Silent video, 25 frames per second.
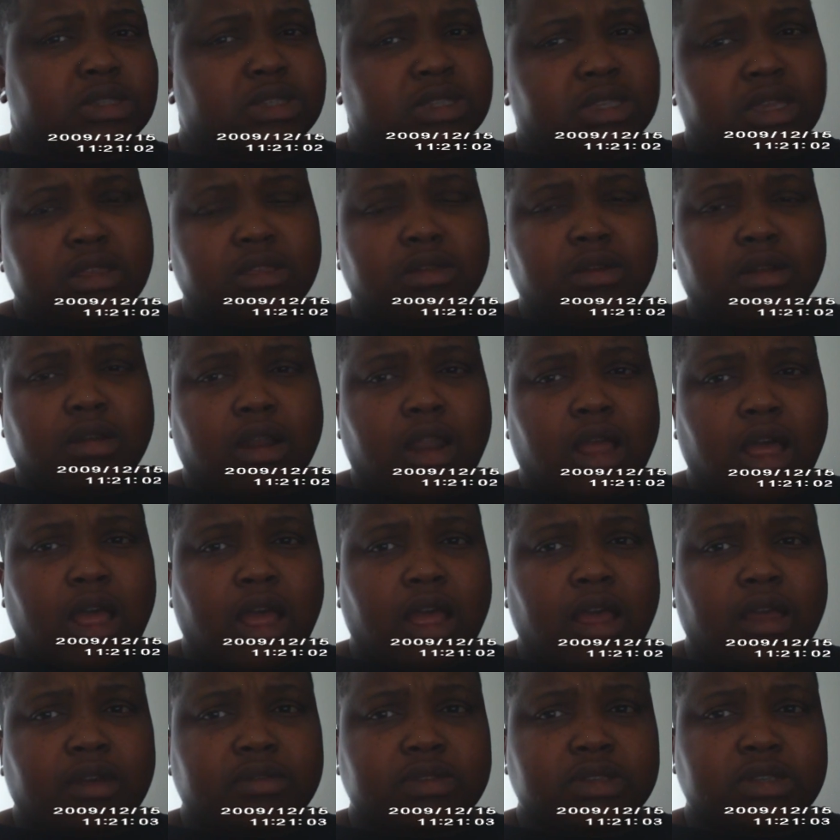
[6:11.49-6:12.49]
see their
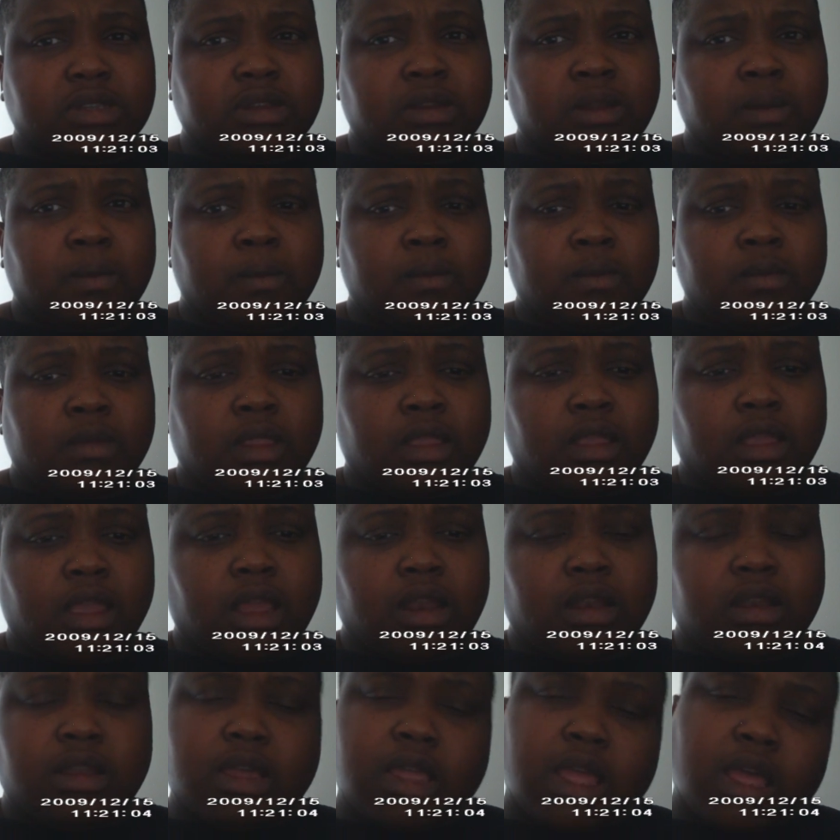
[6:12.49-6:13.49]
lives and
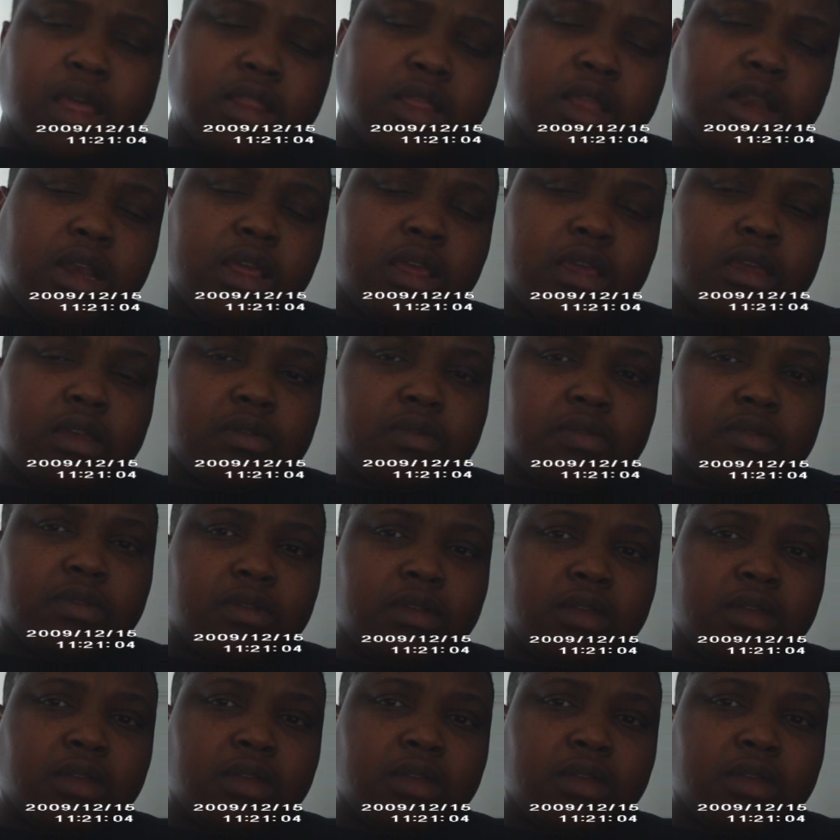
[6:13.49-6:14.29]
look how they live.